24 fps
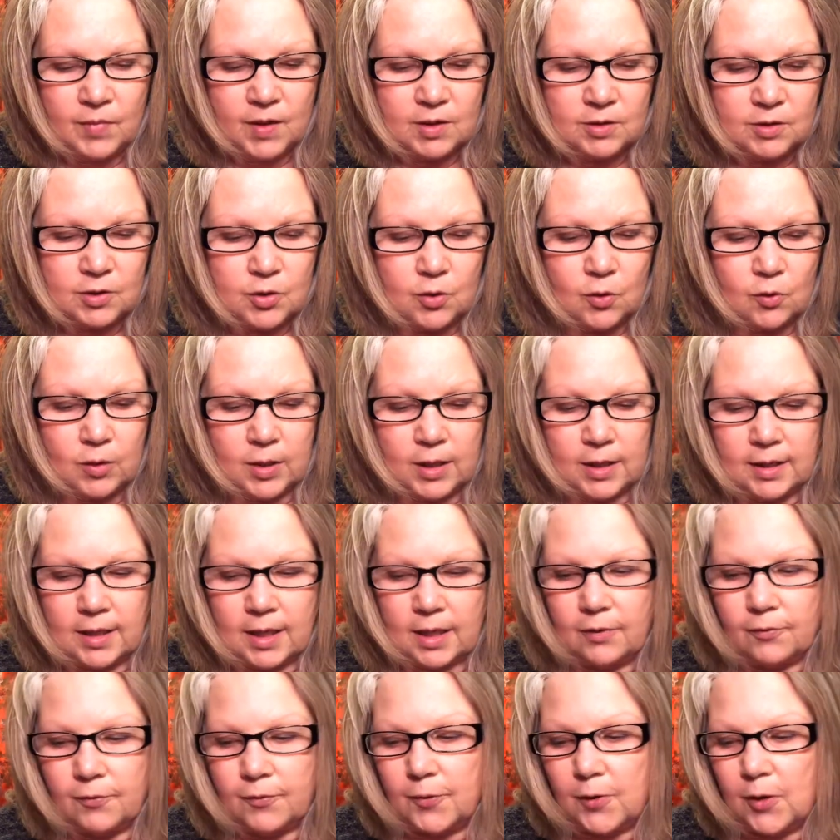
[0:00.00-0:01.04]
totally let
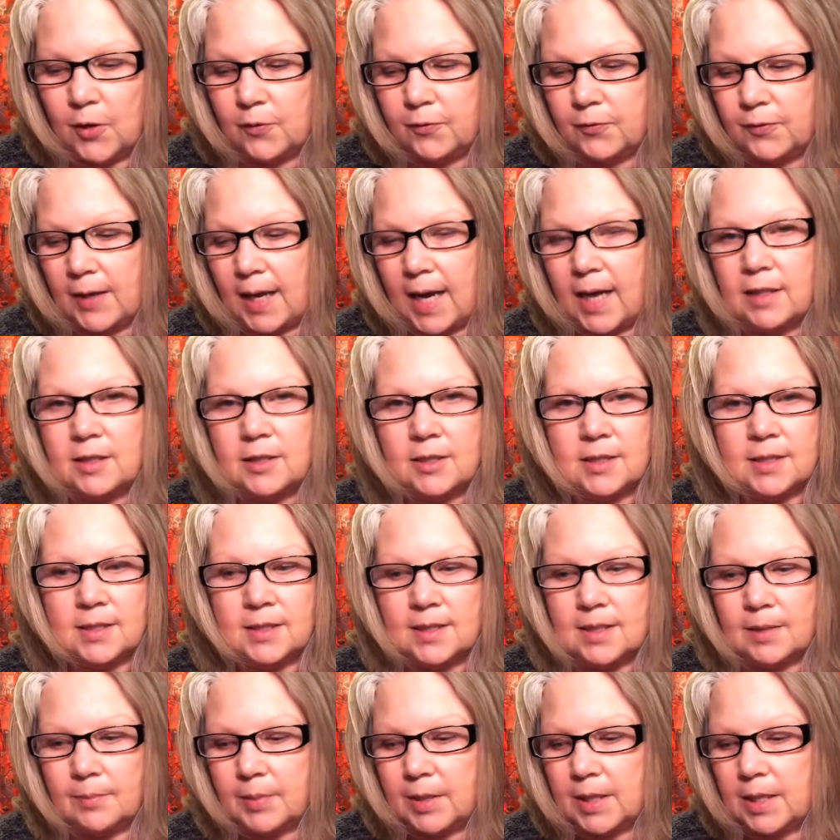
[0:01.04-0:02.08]
it fall flat on
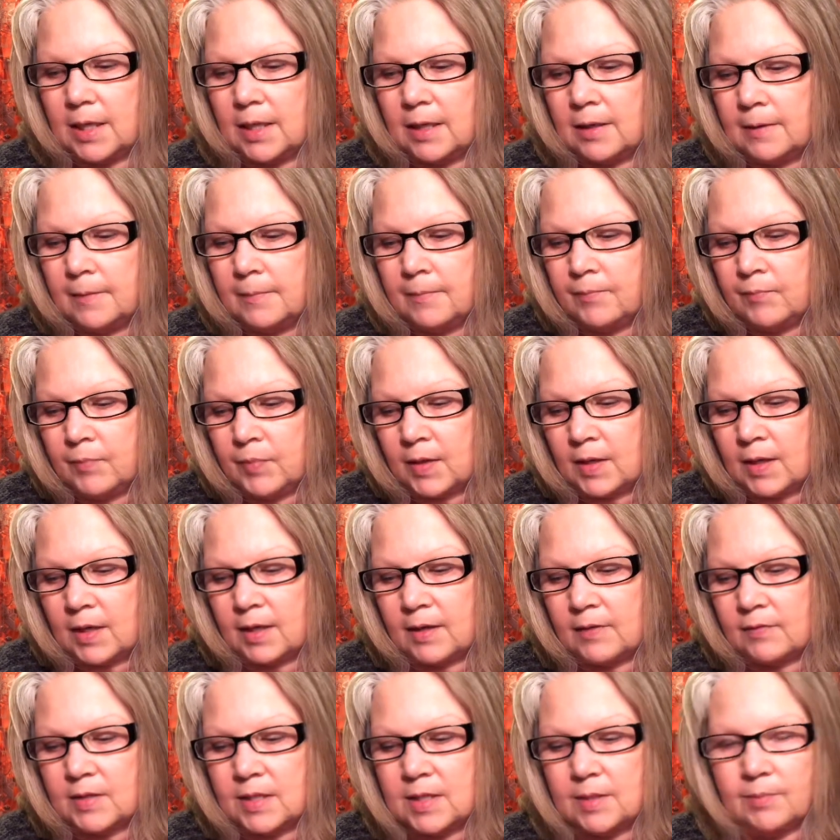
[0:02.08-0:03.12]
somebody. Like
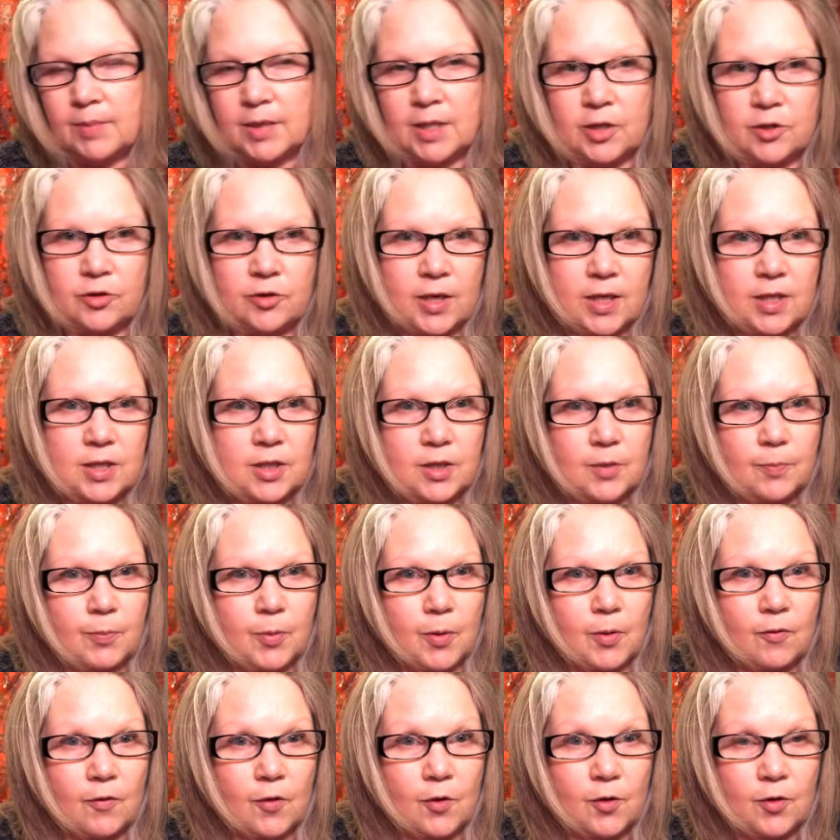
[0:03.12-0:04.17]
if somebody tries to
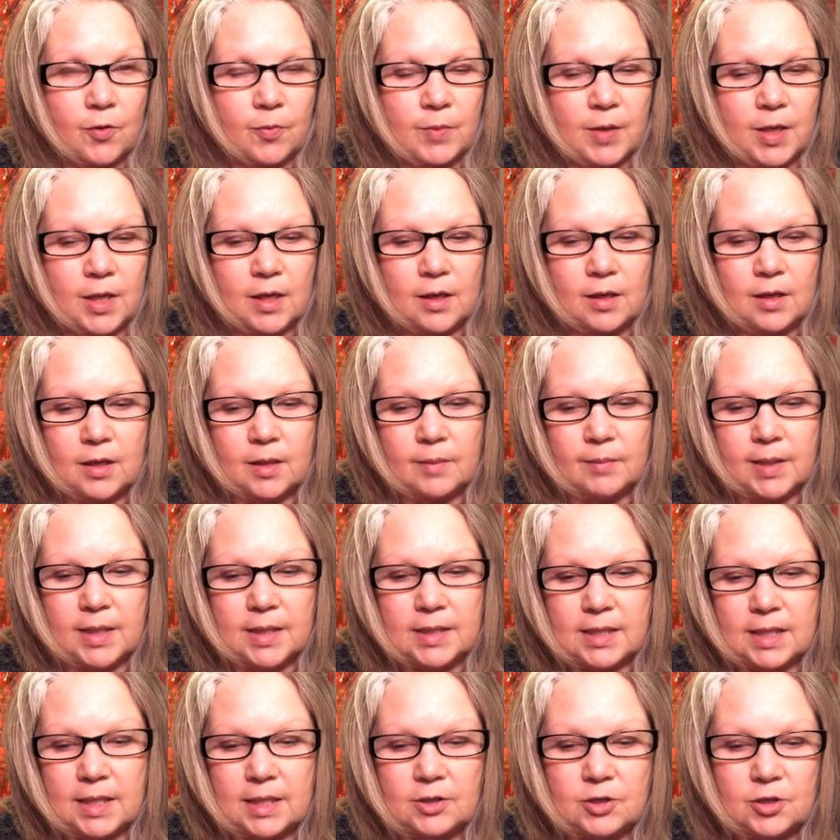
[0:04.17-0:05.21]
provoke me in my
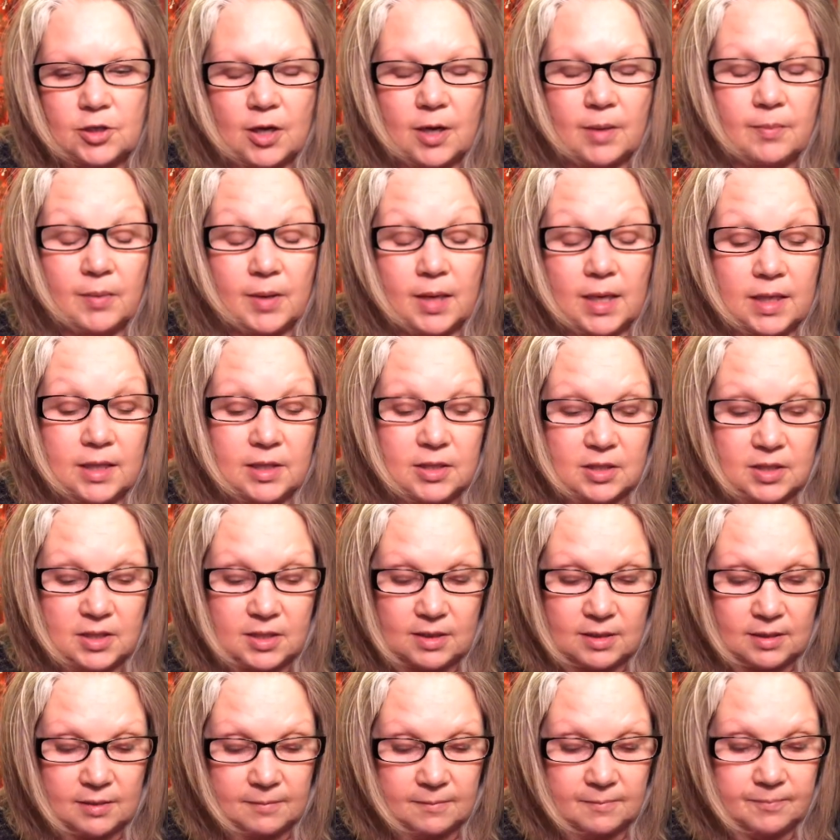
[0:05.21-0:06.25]
day job, I
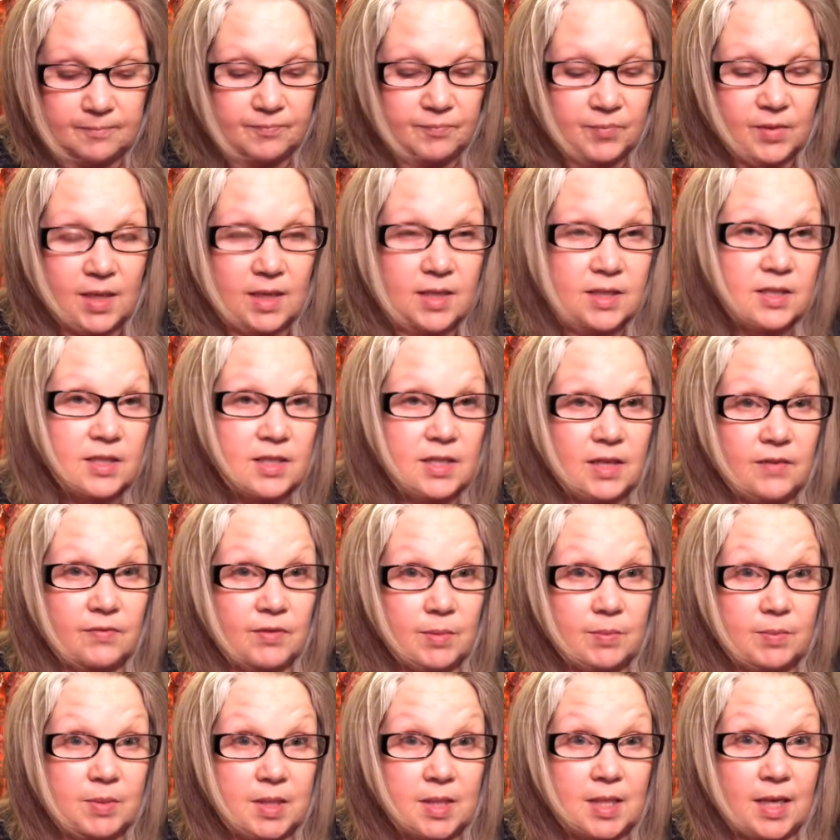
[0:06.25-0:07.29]
just give
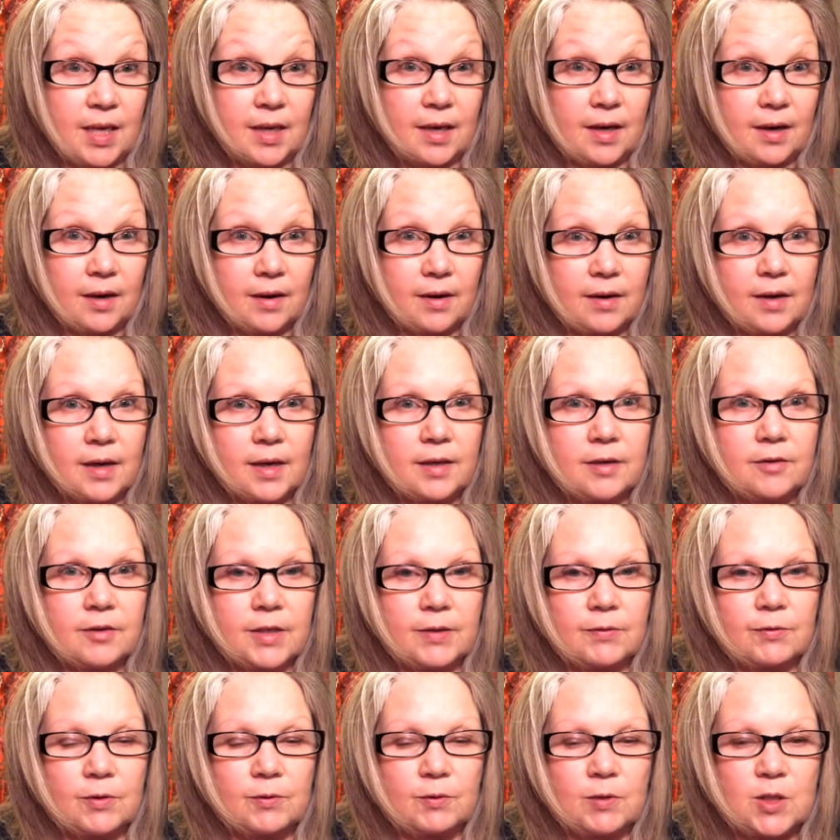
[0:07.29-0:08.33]
them dead air. I don't
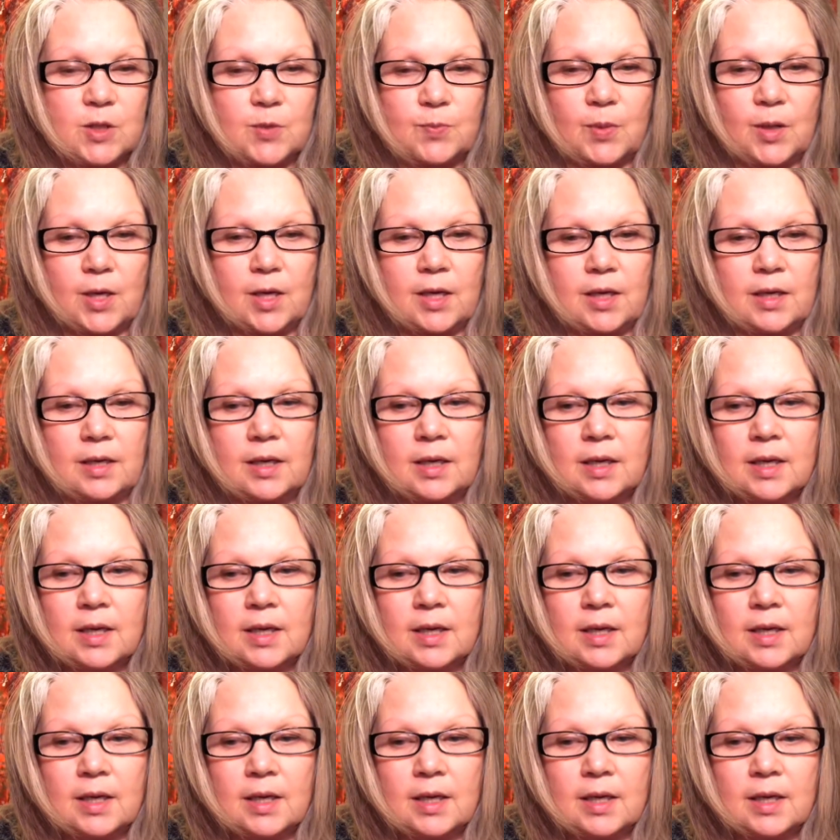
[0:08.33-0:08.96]
even respond,